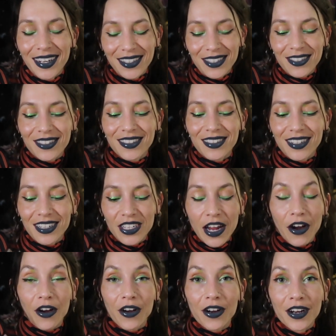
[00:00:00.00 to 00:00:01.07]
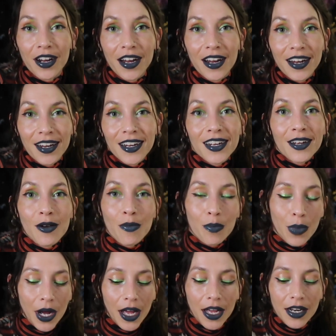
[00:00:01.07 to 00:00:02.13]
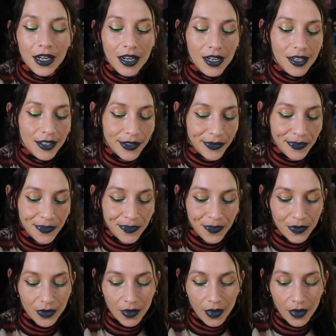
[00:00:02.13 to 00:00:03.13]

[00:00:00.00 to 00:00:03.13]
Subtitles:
just a terror. But I'm